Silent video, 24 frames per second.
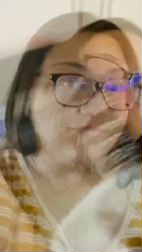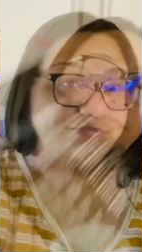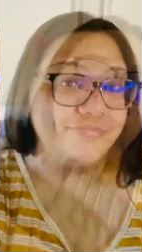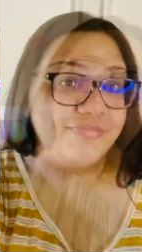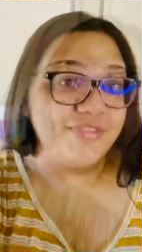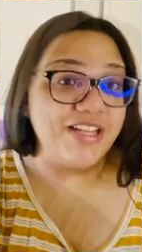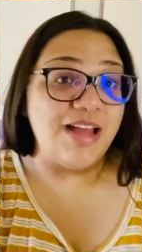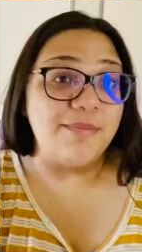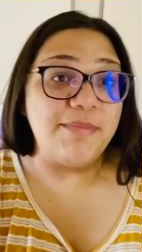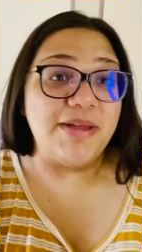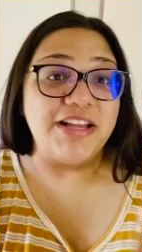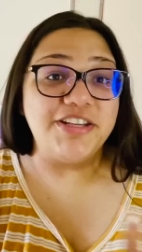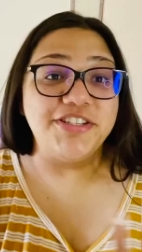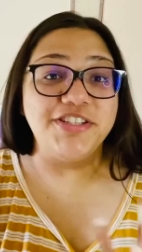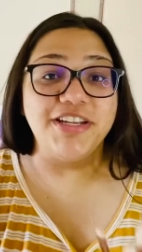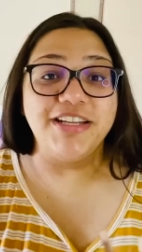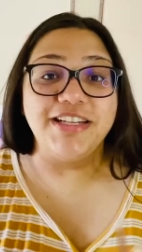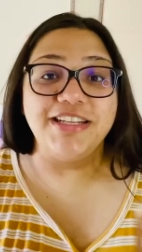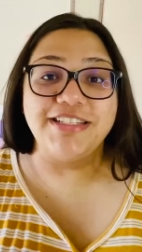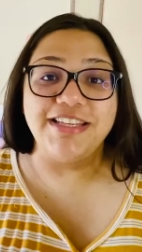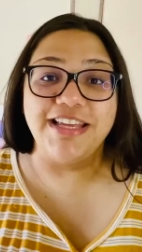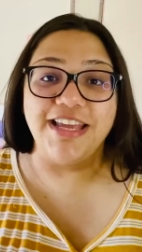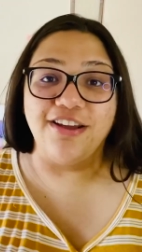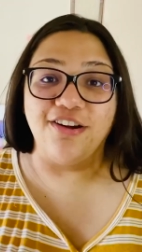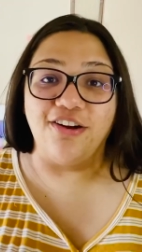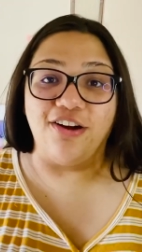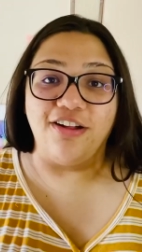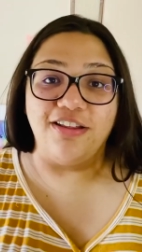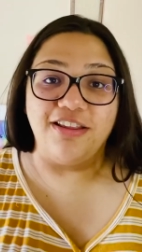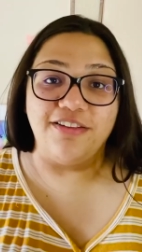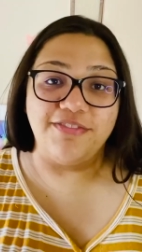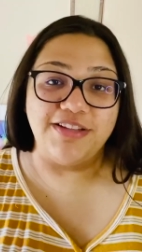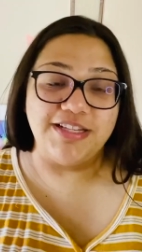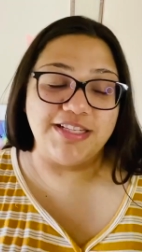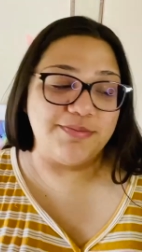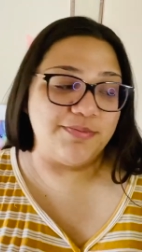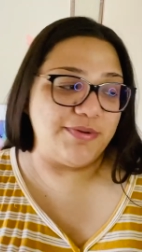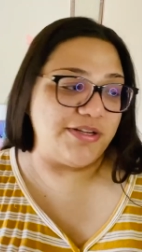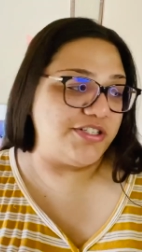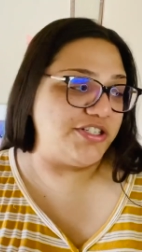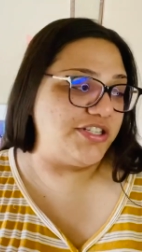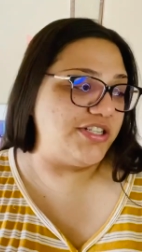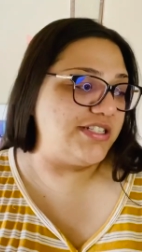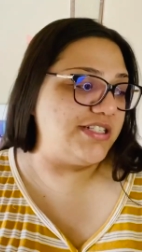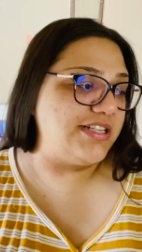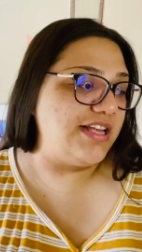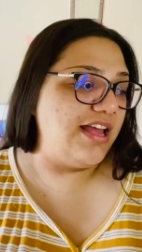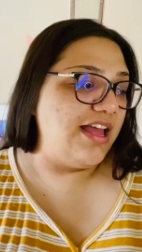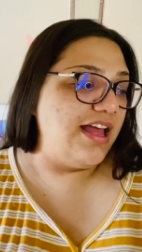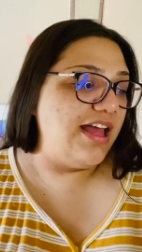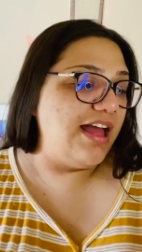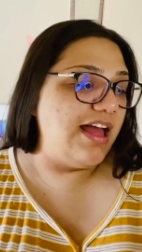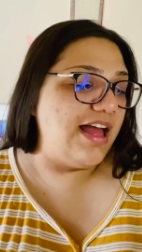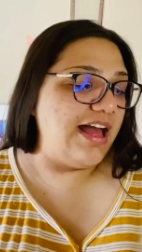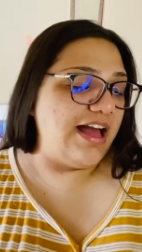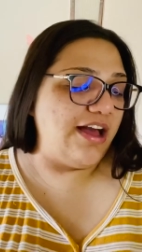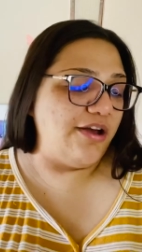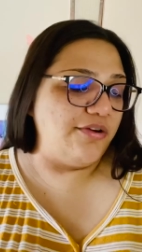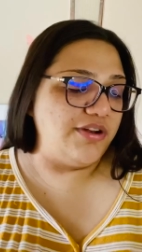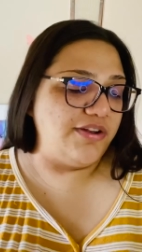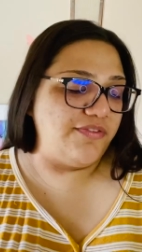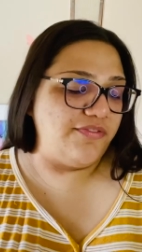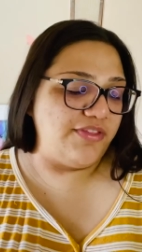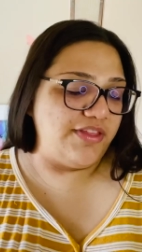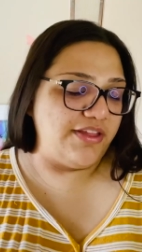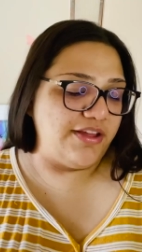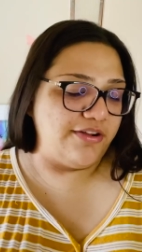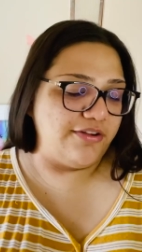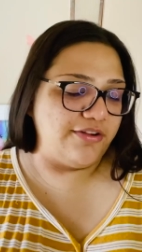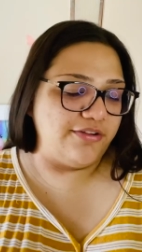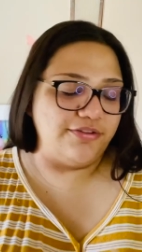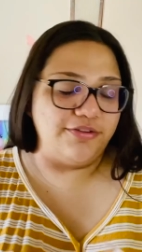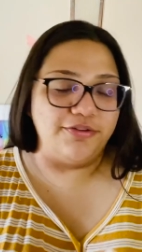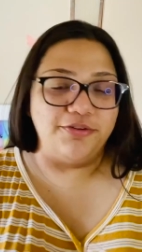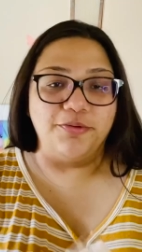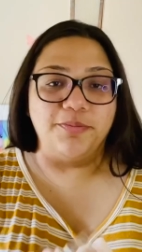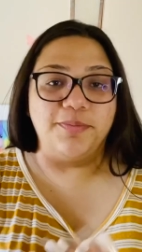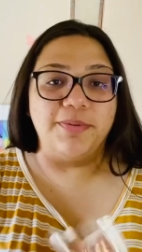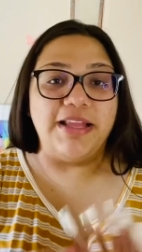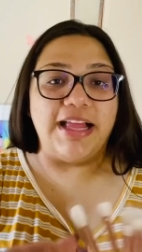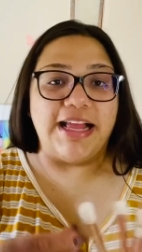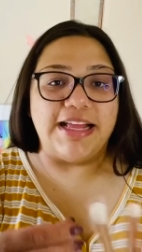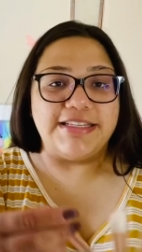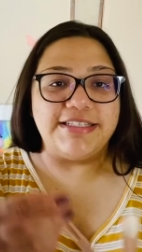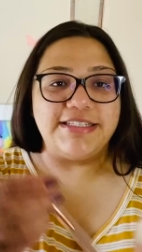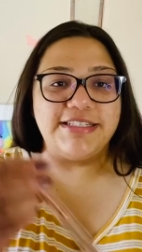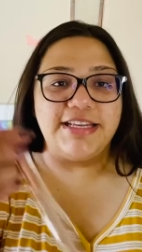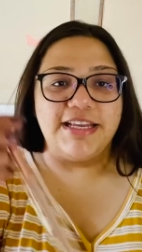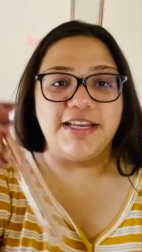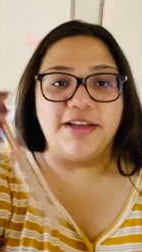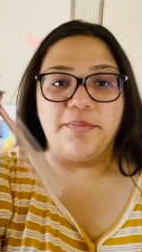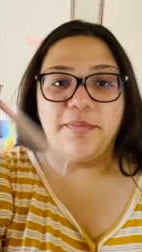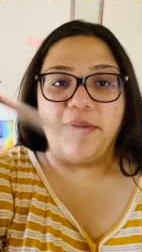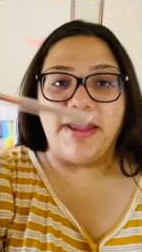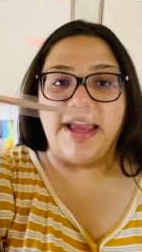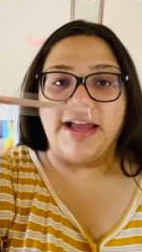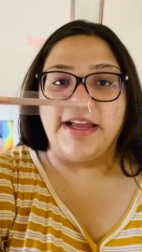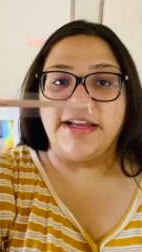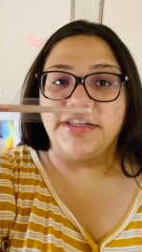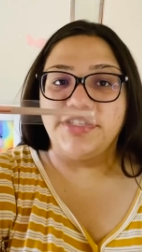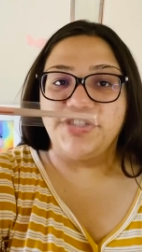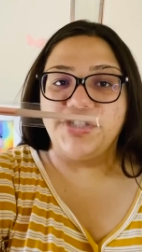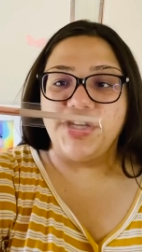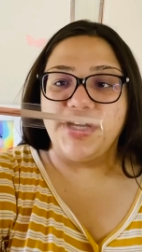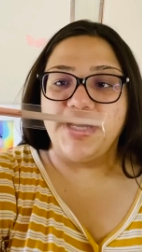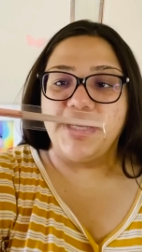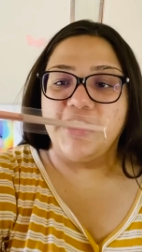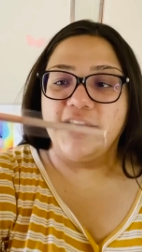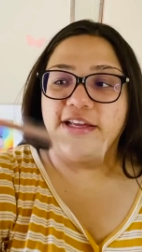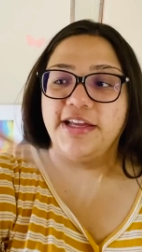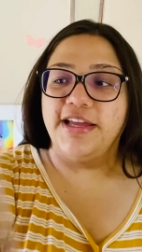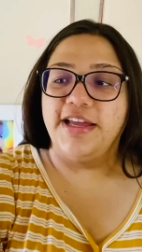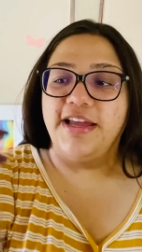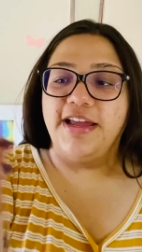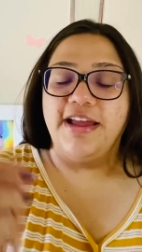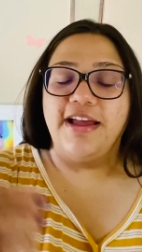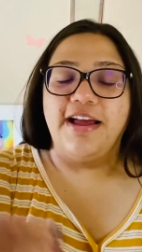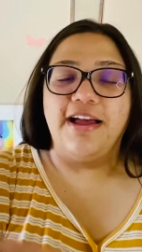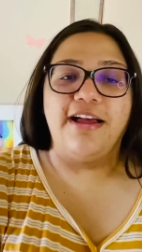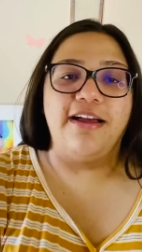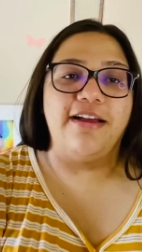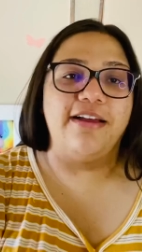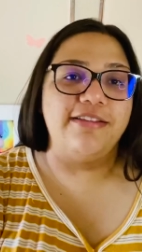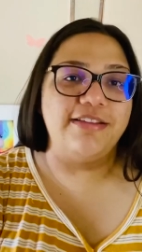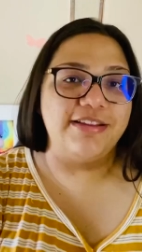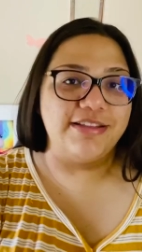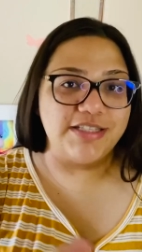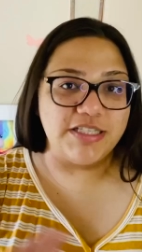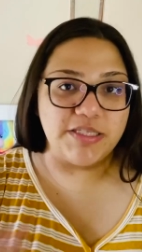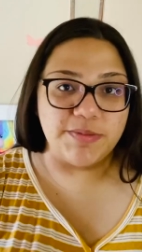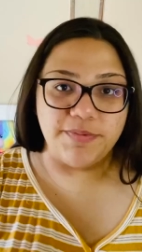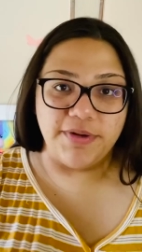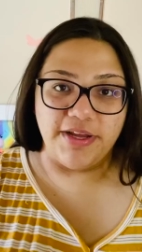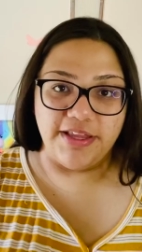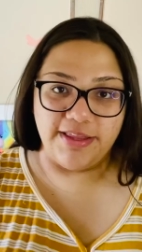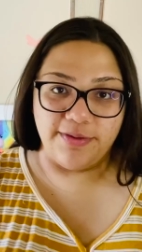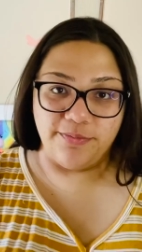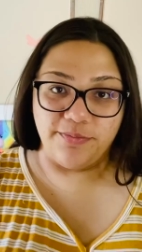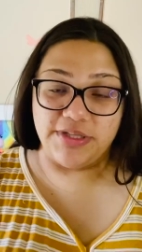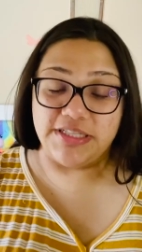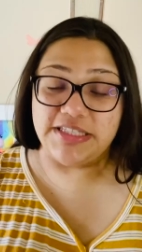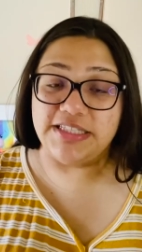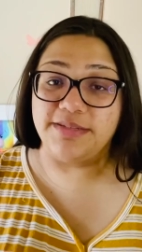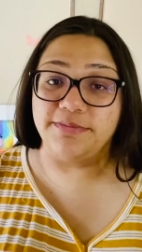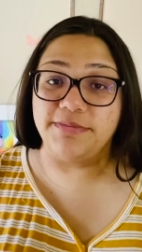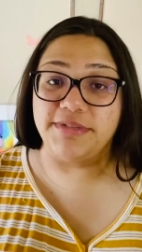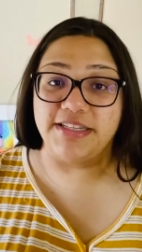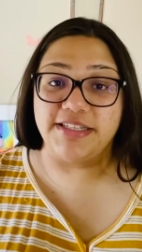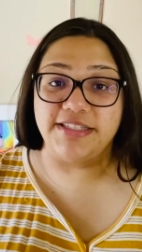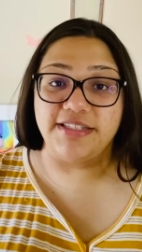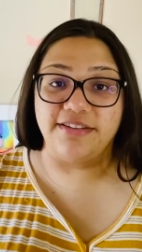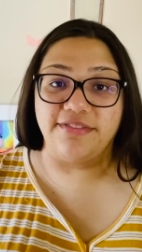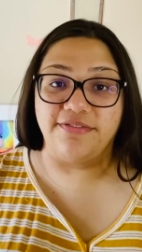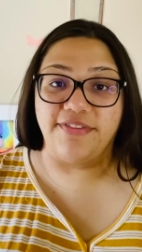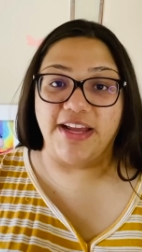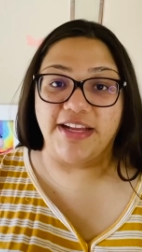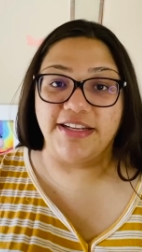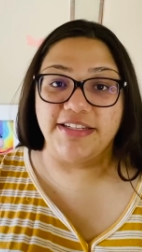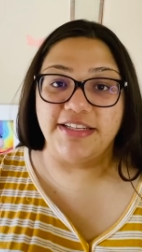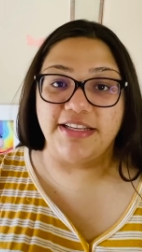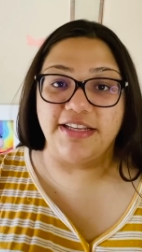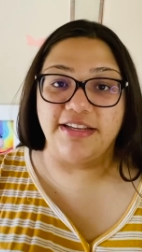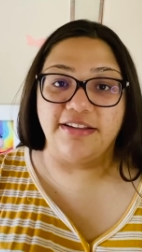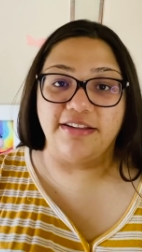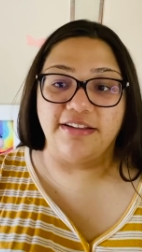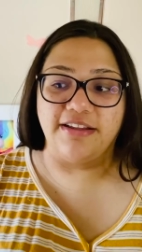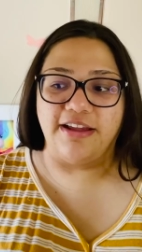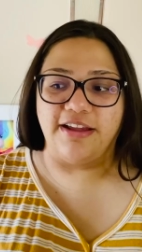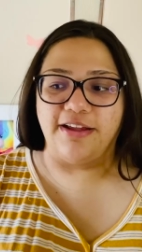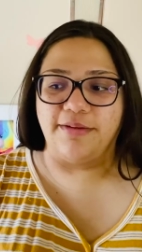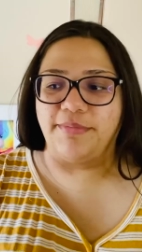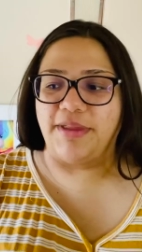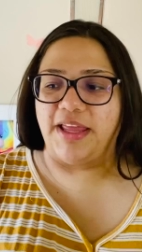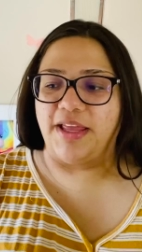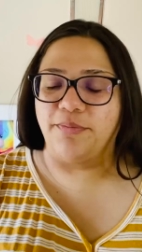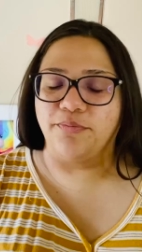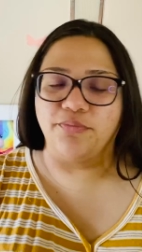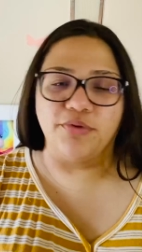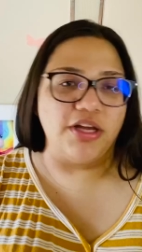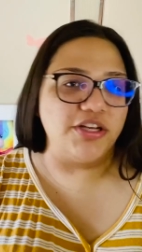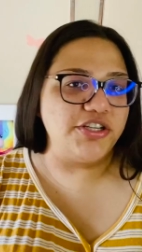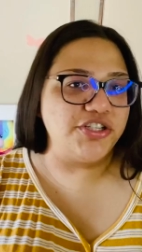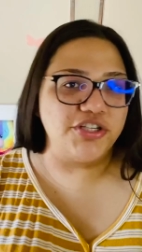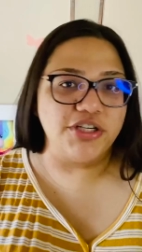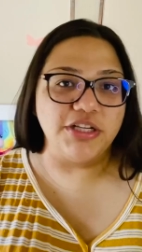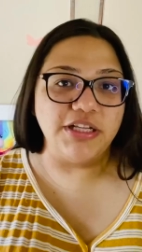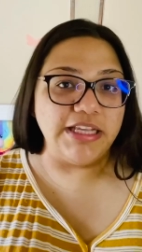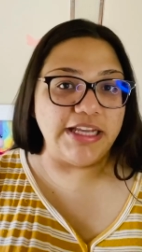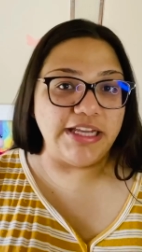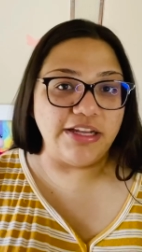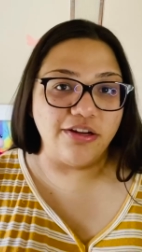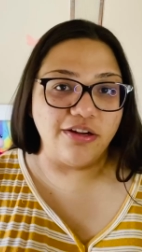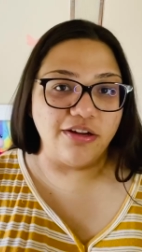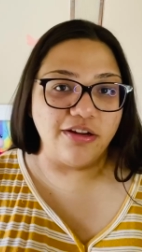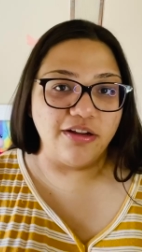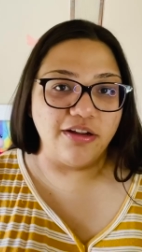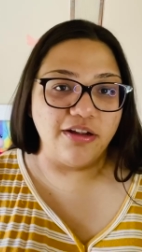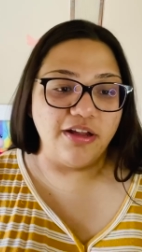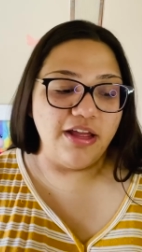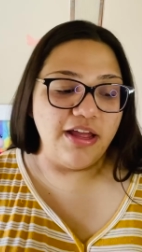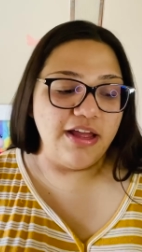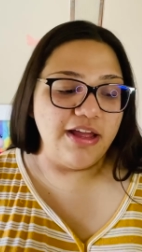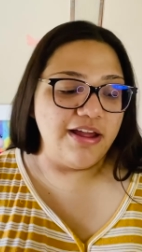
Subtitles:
I'm actually going to take all of these brushes out of their little plastic packaging and then spray them with some disinfectant like brush cleaner,